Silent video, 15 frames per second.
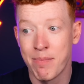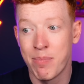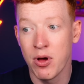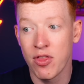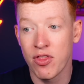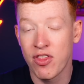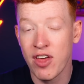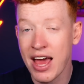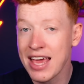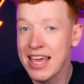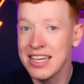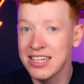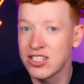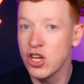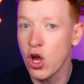but that
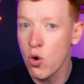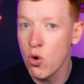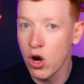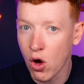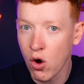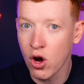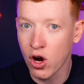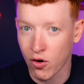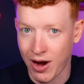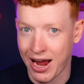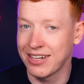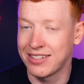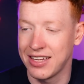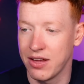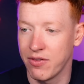is no longer
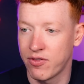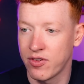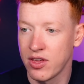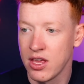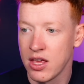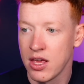active.